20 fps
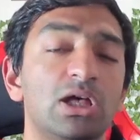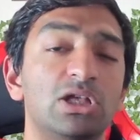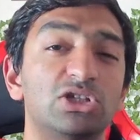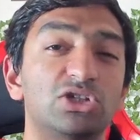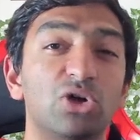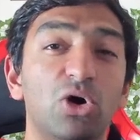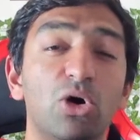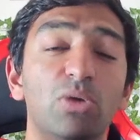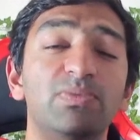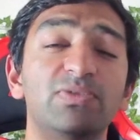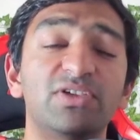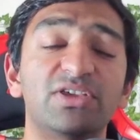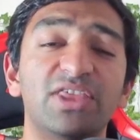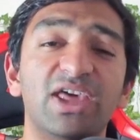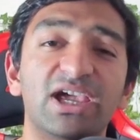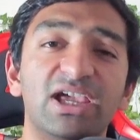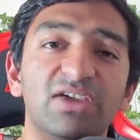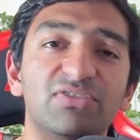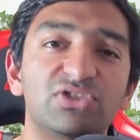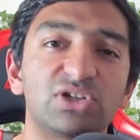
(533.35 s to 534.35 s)
So hopefully
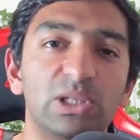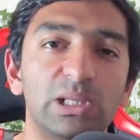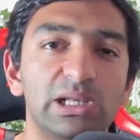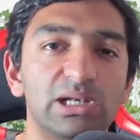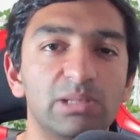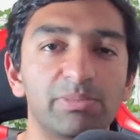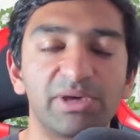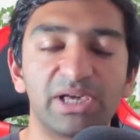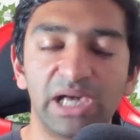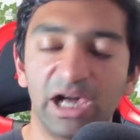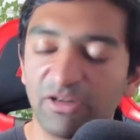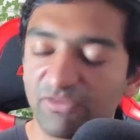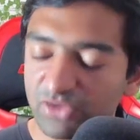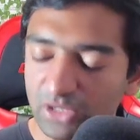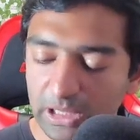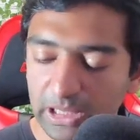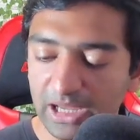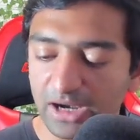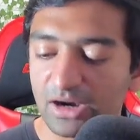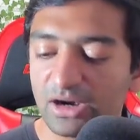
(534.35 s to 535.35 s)
that gives a little bit of
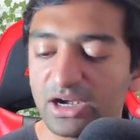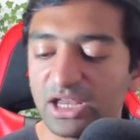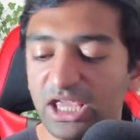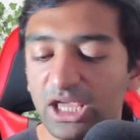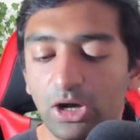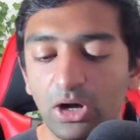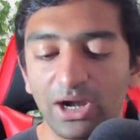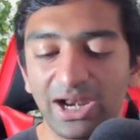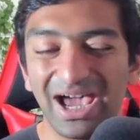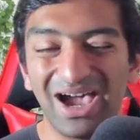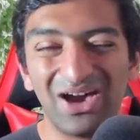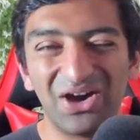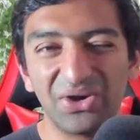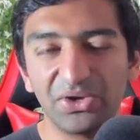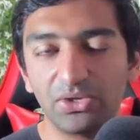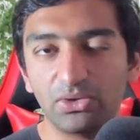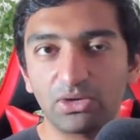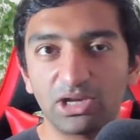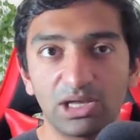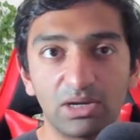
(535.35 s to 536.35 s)
clarity on how
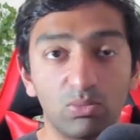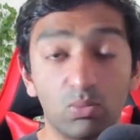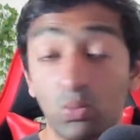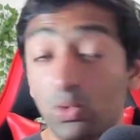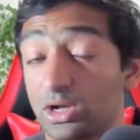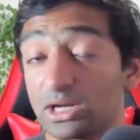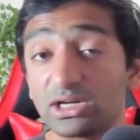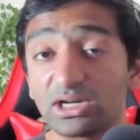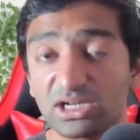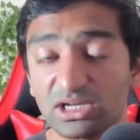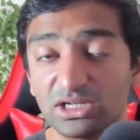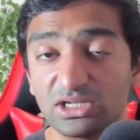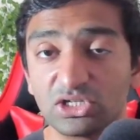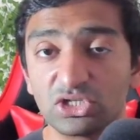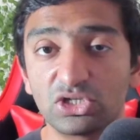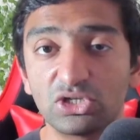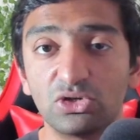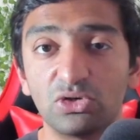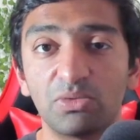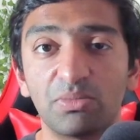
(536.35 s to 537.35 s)
you can, one,
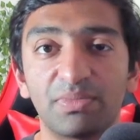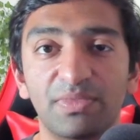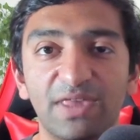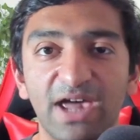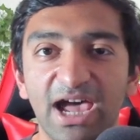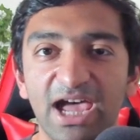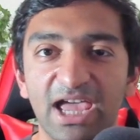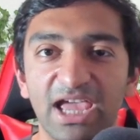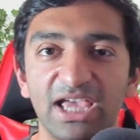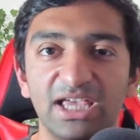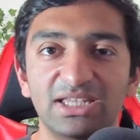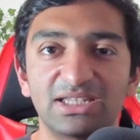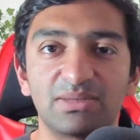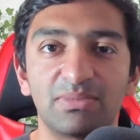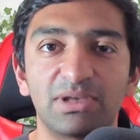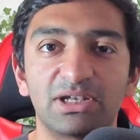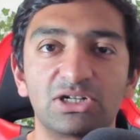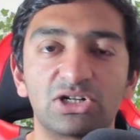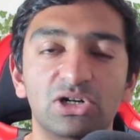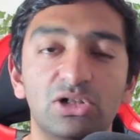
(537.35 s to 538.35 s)
consume that
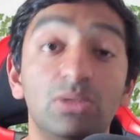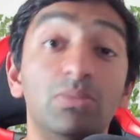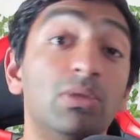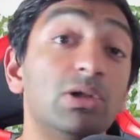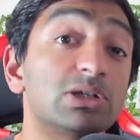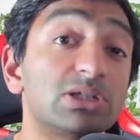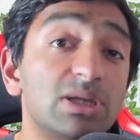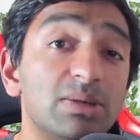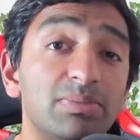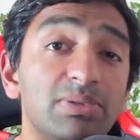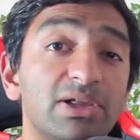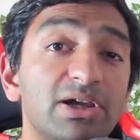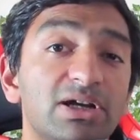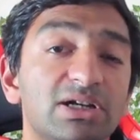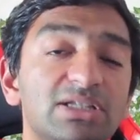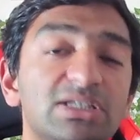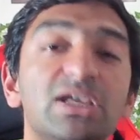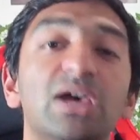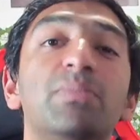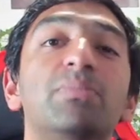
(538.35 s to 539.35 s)
asymmetrical
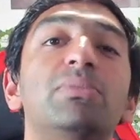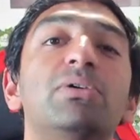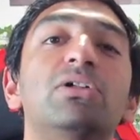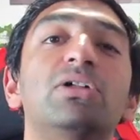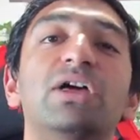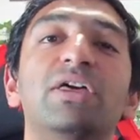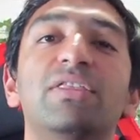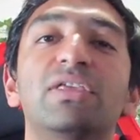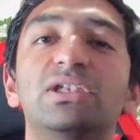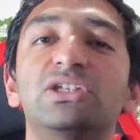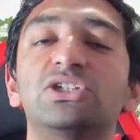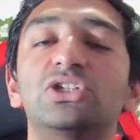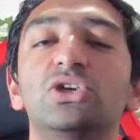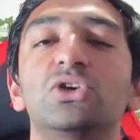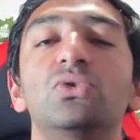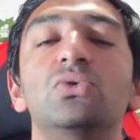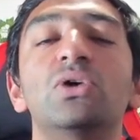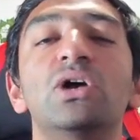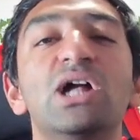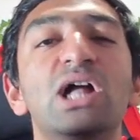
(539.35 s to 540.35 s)
multiplayer sample, and then
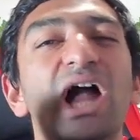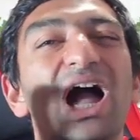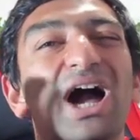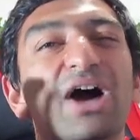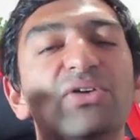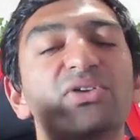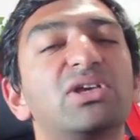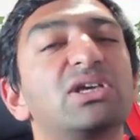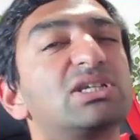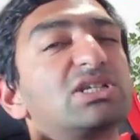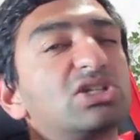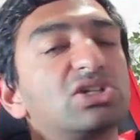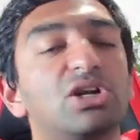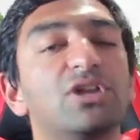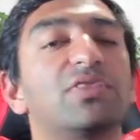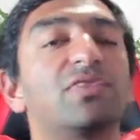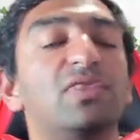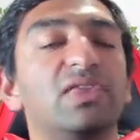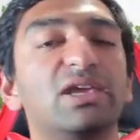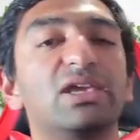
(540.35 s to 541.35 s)
two, how you can
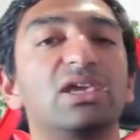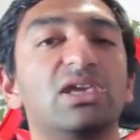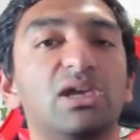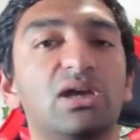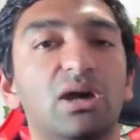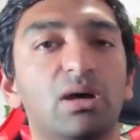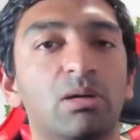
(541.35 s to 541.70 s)
start thinking